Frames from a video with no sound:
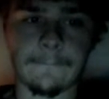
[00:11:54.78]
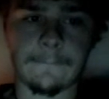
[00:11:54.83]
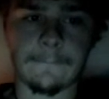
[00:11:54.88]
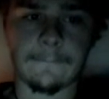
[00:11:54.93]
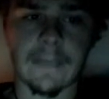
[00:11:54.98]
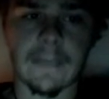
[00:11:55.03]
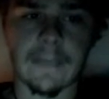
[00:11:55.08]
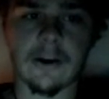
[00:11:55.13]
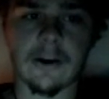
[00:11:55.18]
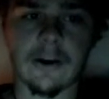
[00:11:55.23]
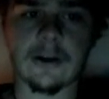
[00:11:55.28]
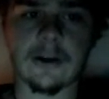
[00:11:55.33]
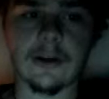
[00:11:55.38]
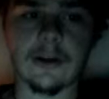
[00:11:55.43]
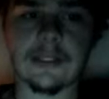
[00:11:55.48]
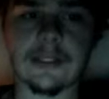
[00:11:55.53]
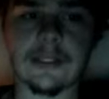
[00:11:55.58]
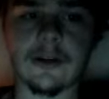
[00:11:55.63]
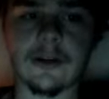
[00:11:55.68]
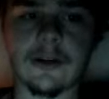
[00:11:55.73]
It hurts.
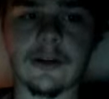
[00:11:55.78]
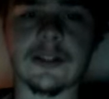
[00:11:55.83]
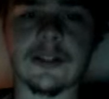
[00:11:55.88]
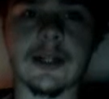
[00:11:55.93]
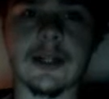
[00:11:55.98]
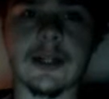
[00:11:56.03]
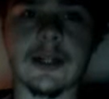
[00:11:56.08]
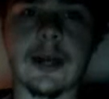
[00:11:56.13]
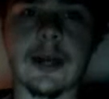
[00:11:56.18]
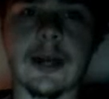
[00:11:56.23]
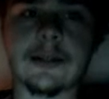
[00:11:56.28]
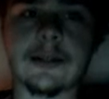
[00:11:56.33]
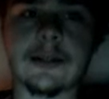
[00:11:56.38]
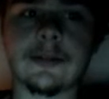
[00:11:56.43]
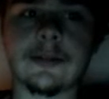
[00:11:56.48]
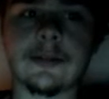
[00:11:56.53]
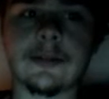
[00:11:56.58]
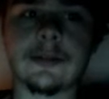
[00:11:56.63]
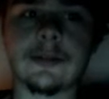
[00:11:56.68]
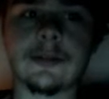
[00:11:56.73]
It hurts a lot.
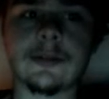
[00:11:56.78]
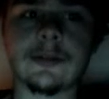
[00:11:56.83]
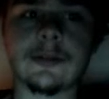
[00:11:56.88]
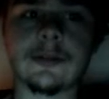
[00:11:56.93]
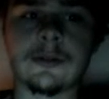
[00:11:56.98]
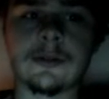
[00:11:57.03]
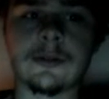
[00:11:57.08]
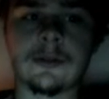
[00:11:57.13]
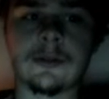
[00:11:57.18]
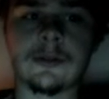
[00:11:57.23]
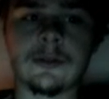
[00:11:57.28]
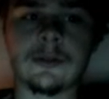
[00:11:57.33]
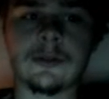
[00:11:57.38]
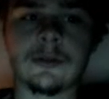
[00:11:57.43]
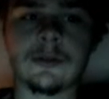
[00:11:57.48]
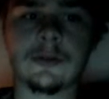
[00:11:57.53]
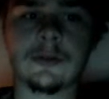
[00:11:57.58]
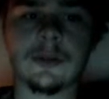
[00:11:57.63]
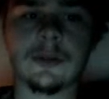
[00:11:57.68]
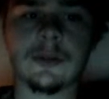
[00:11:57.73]

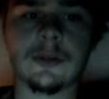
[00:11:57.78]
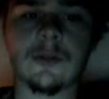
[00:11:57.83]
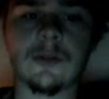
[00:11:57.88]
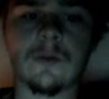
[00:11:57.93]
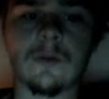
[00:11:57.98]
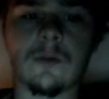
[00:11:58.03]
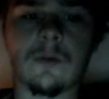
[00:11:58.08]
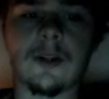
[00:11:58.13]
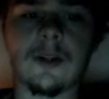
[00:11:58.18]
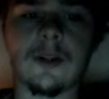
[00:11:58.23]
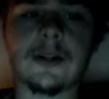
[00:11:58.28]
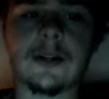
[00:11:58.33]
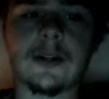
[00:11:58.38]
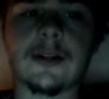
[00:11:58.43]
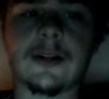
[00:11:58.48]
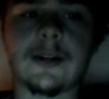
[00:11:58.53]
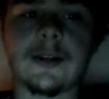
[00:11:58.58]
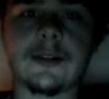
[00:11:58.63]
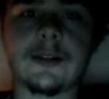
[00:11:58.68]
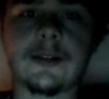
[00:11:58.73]
It really
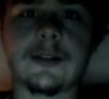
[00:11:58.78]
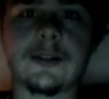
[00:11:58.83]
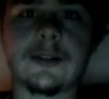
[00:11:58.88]
does.